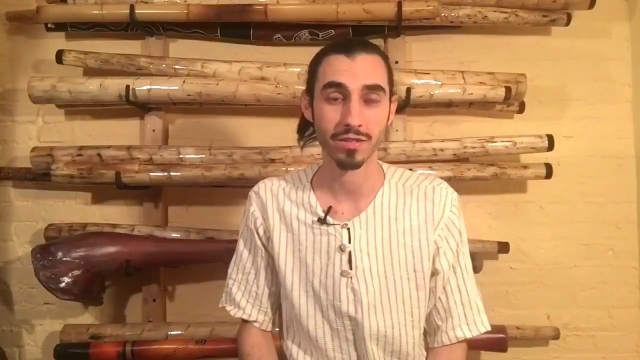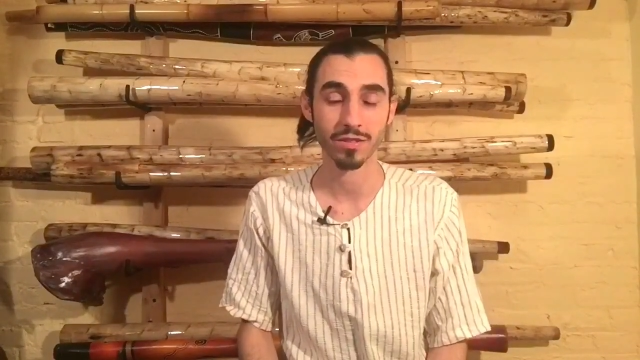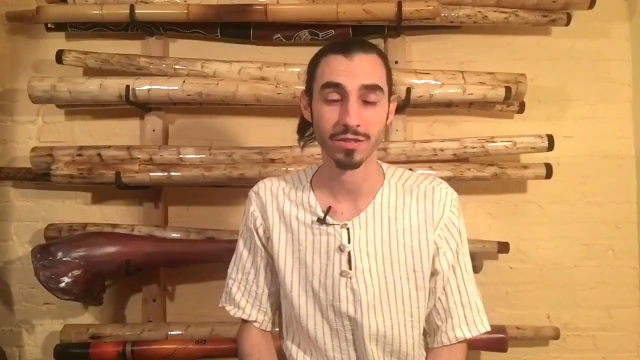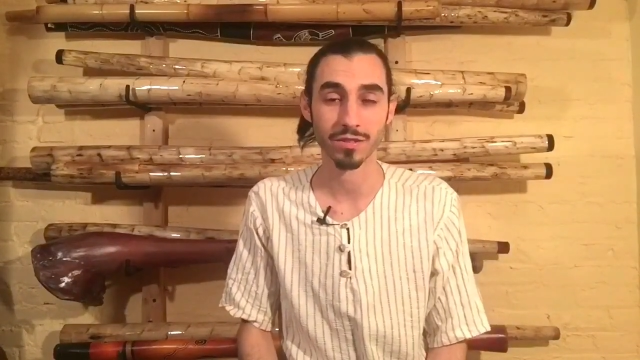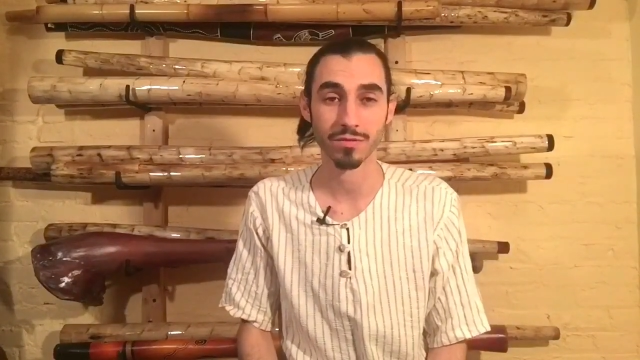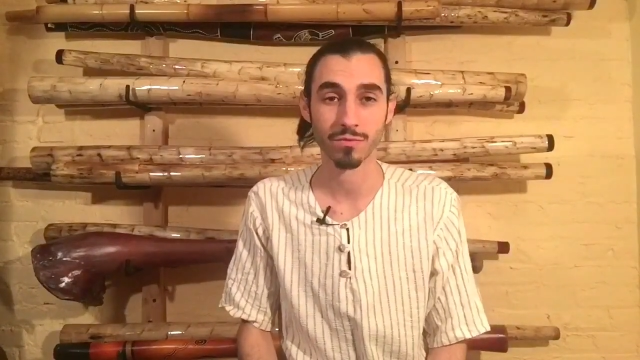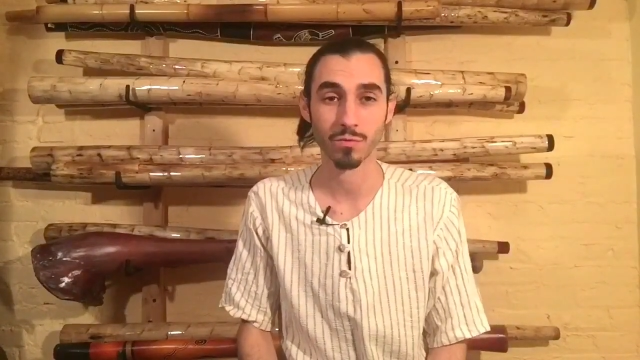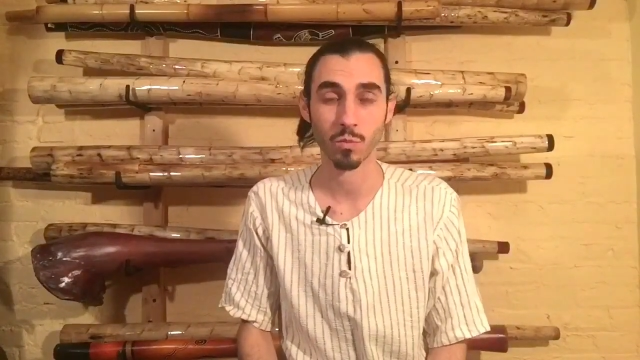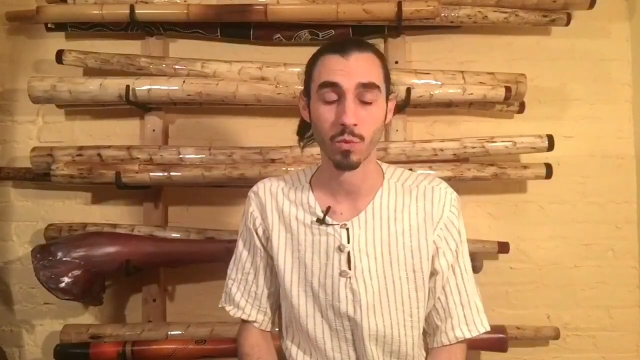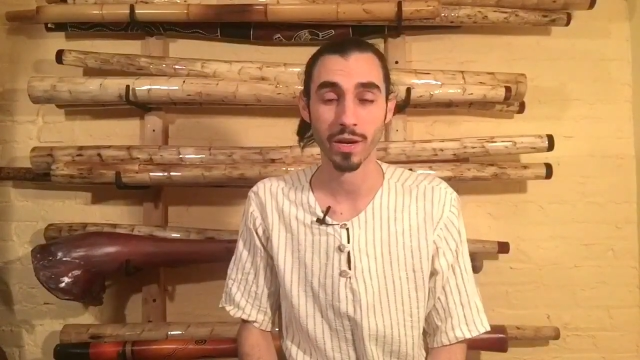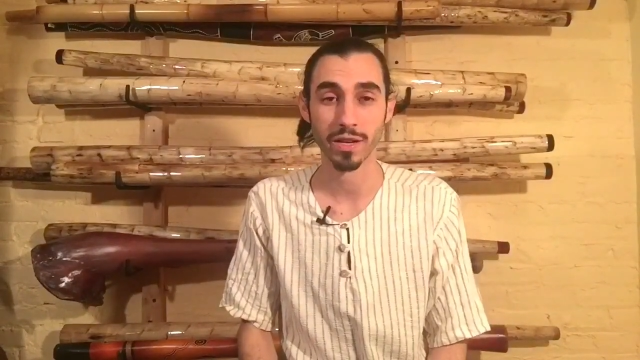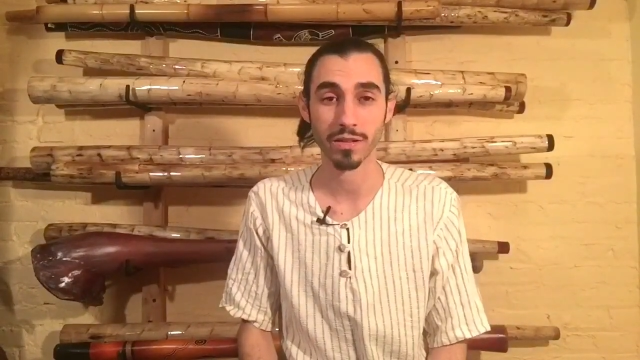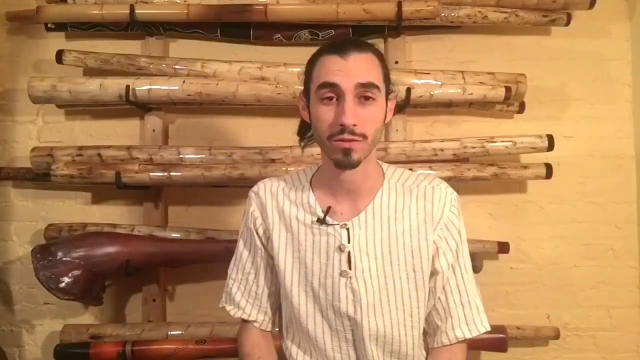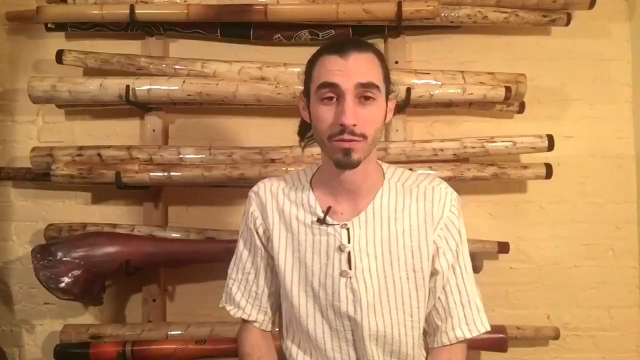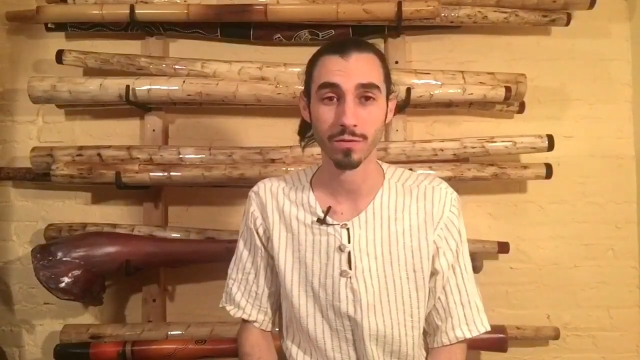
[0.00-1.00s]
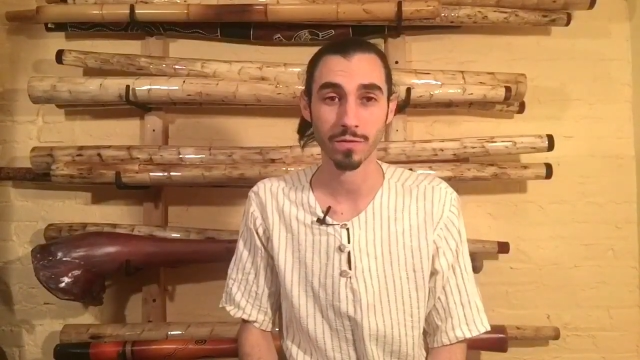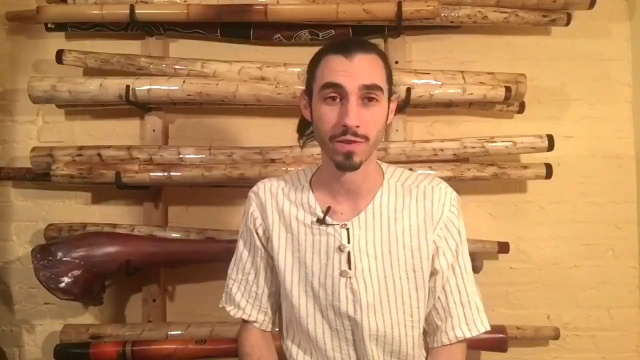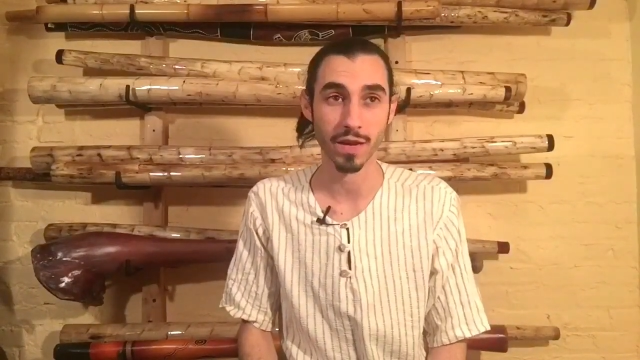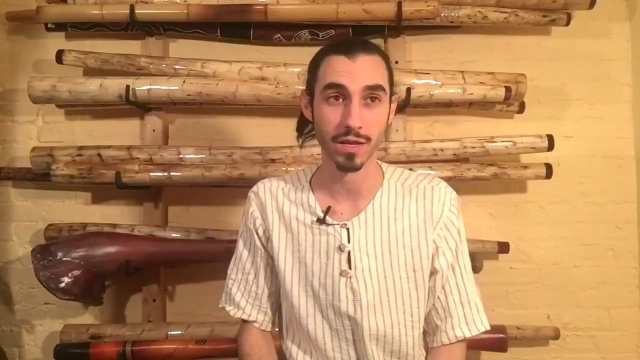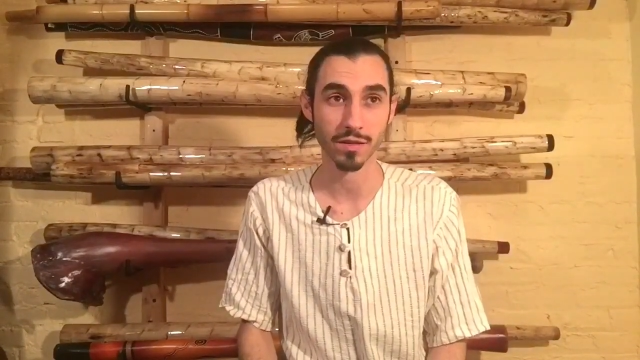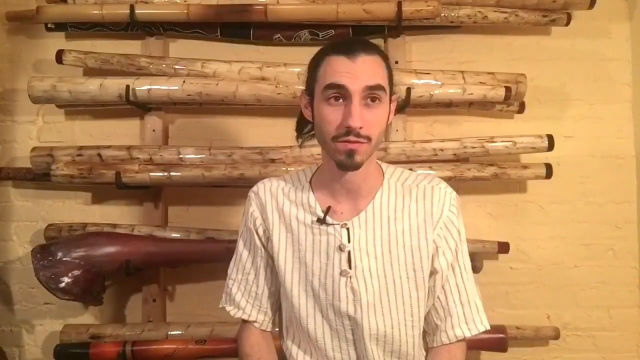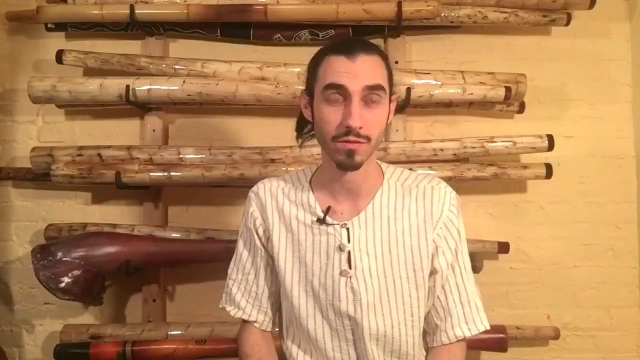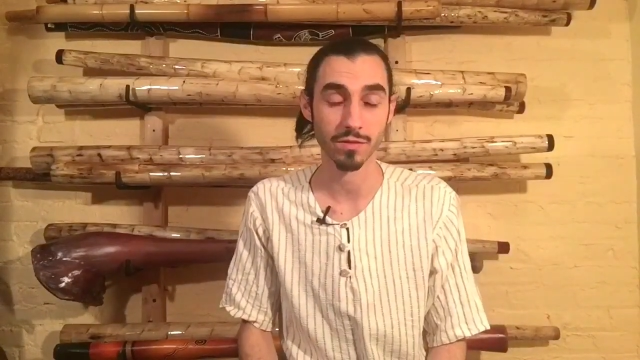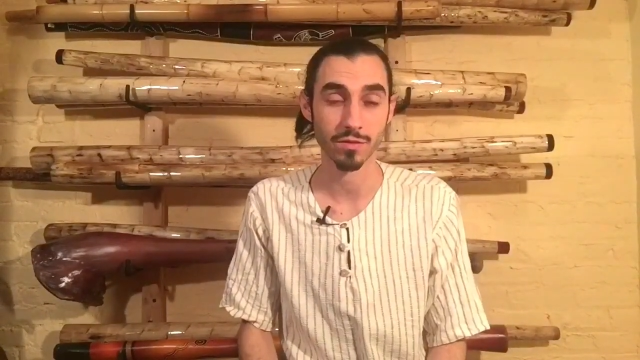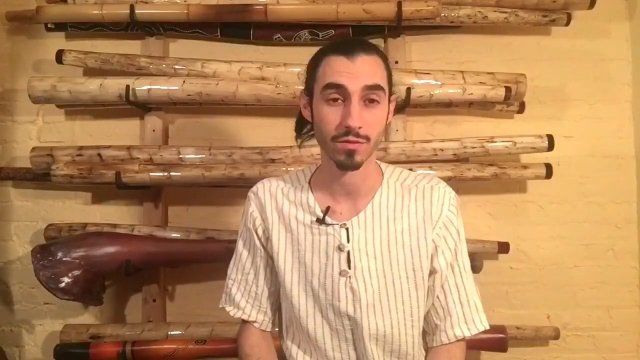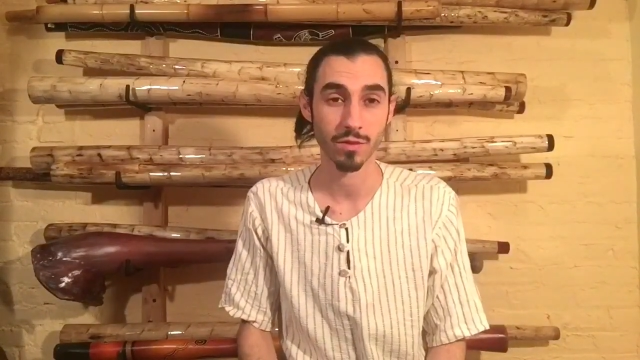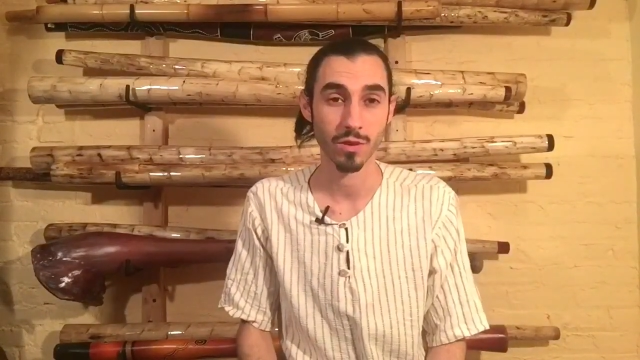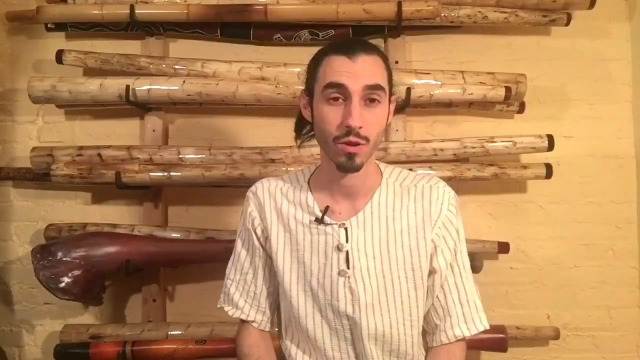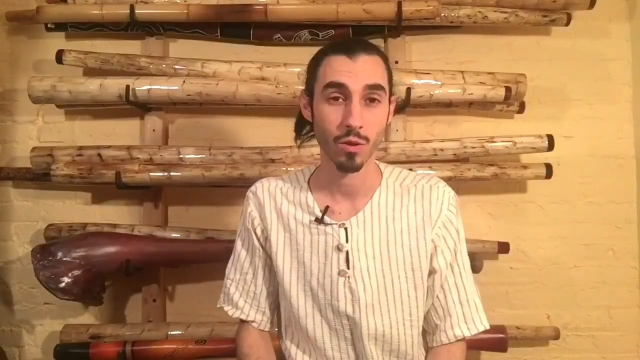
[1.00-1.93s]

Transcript: just way too fast for you?